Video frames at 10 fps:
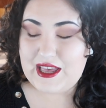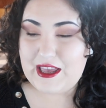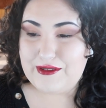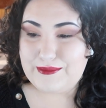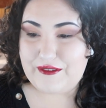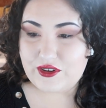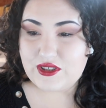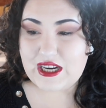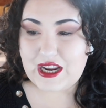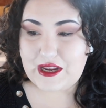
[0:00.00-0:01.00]
It was my
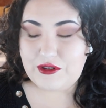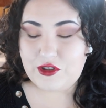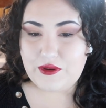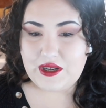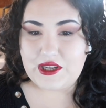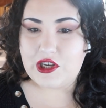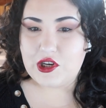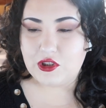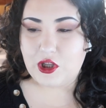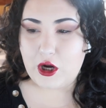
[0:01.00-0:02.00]
first time doing a
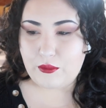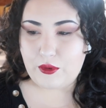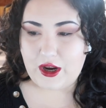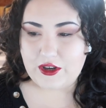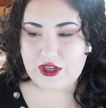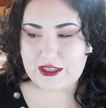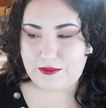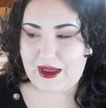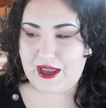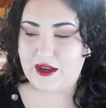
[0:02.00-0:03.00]
year-long
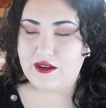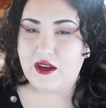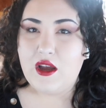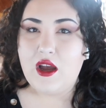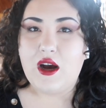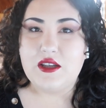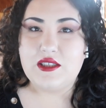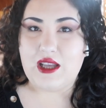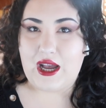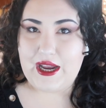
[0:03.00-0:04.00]
project pan
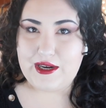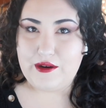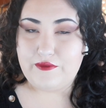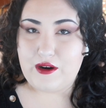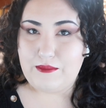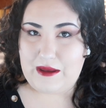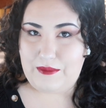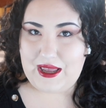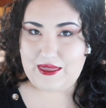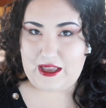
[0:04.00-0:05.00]
aside from my
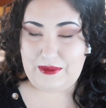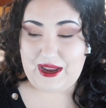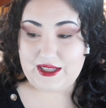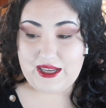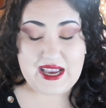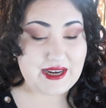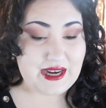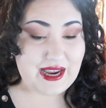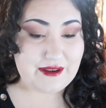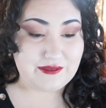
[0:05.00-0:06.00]
Pan That palette,
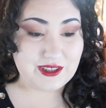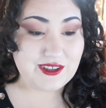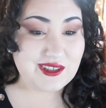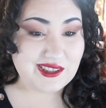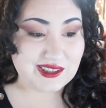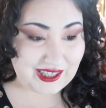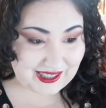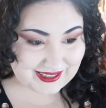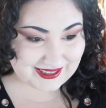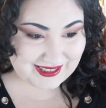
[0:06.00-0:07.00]
and I've learned a
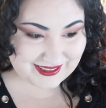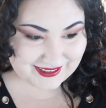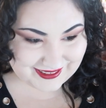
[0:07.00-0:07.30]
lot.